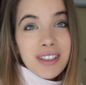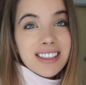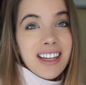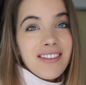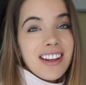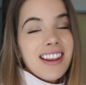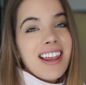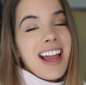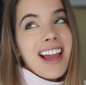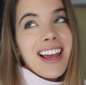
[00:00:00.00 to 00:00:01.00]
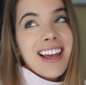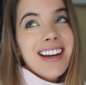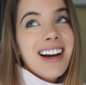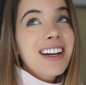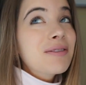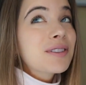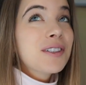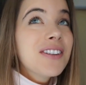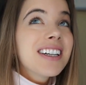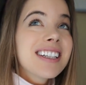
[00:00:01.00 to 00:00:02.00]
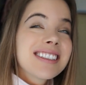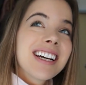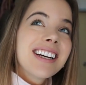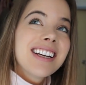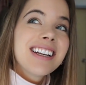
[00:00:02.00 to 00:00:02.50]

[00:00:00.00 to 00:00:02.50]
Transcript: to, you know, really pursue their dreams and to be